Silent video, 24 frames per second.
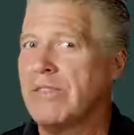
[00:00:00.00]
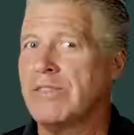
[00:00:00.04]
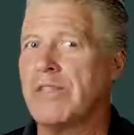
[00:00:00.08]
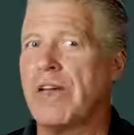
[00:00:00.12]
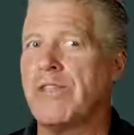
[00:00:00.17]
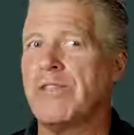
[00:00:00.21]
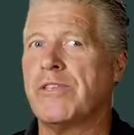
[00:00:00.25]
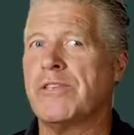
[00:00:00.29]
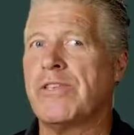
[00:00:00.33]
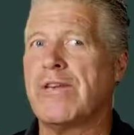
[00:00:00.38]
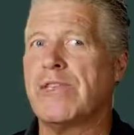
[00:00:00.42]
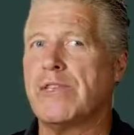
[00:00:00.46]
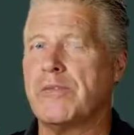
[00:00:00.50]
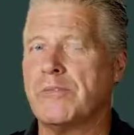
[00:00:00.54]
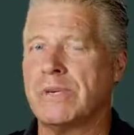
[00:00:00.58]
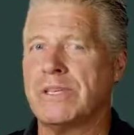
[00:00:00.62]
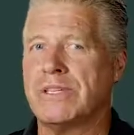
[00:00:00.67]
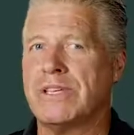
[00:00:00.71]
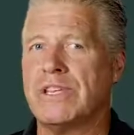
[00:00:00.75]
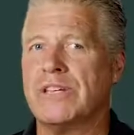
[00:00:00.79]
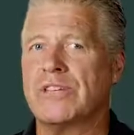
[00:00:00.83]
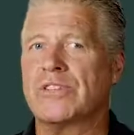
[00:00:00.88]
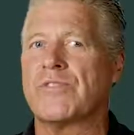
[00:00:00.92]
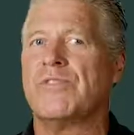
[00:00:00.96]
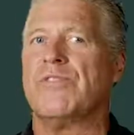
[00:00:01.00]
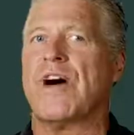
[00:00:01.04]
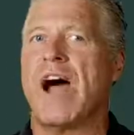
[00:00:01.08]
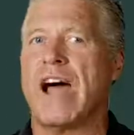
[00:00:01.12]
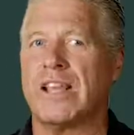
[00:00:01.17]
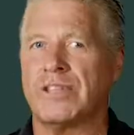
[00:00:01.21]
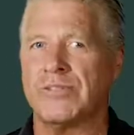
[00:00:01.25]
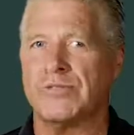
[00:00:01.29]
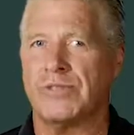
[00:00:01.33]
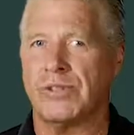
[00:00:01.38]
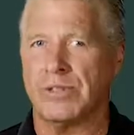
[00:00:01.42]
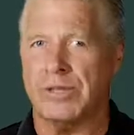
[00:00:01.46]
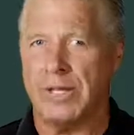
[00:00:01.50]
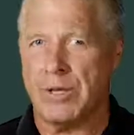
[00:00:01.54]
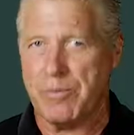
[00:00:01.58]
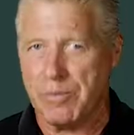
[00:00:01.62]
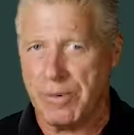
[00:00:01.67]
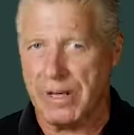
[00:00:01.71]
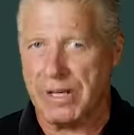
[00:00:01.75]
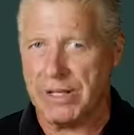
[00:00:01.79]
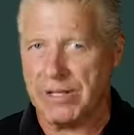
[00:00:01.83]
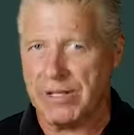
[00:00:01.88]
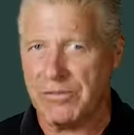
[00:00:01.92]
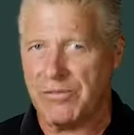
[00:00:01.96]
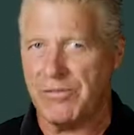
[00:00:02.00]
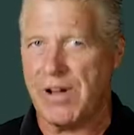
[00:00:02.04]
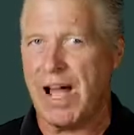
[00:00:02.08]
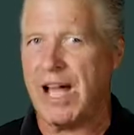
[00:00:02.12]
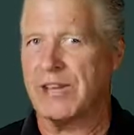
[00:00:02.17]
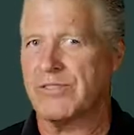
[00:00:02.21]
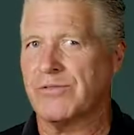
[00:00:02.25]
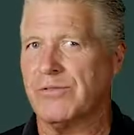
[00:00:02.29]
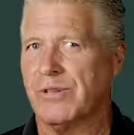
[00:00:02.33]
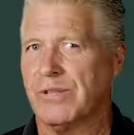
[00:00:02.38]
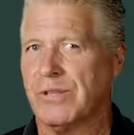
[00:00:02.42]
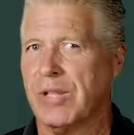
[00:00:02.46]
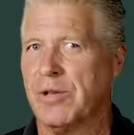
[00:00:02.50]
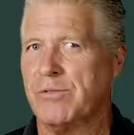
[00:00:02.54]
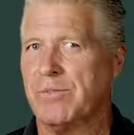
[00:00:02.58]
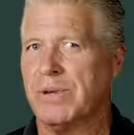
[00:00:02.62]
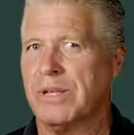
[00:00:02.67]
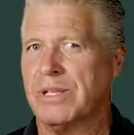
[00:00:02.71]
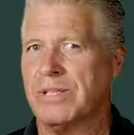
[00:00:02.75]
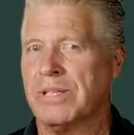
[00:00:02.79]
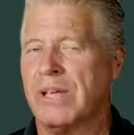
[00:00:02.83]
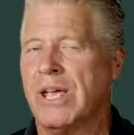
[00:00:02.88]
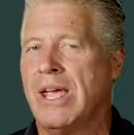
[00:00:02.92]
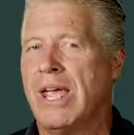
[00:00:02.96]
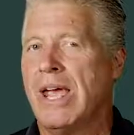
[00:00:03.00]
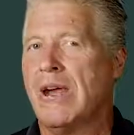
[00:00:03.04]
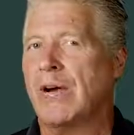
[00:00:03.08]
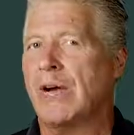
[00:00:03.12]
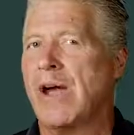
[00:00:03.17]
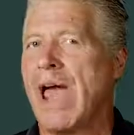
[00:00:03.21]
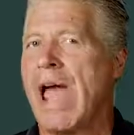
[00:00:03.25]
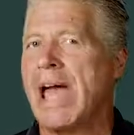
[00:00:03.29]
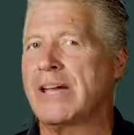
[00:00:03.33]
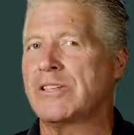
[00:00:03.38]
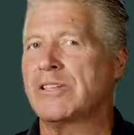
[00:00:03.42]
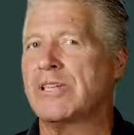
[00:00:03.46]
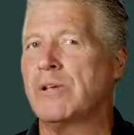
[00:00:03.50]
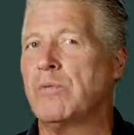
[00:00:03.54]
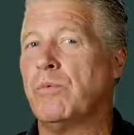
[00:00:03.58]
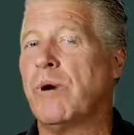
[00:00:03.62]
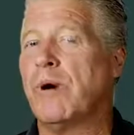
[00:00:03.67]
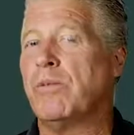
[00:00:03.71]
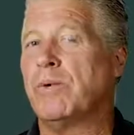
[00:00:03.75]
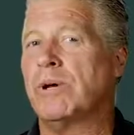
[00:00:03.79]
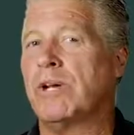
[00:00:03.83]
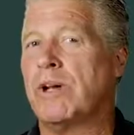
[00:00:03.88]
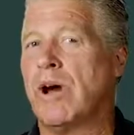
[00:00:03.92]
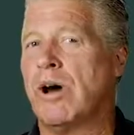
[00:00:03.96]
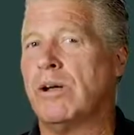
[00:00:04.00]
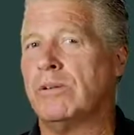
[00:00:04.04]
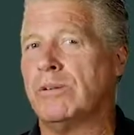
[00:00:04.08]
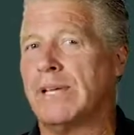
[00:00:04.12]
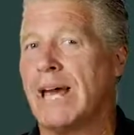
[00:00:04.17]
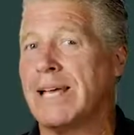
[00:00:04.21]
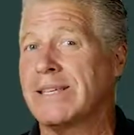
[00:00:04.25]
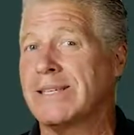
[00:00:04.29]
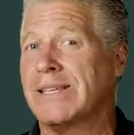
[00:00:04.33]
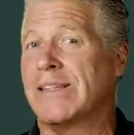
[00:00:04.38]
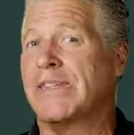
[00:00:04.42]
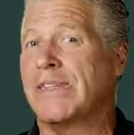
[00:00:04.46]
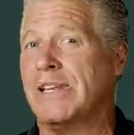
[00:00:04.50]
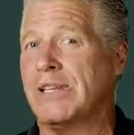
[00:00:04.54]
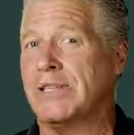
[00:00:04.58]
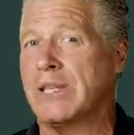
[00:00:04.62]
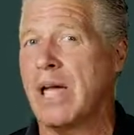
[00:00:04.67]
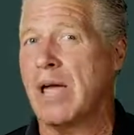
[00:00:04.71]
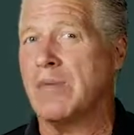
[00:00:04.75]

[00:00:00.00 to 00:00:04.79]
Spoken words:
The other thing that we see is phospholipids. Phospholipids are actually what we call lecithin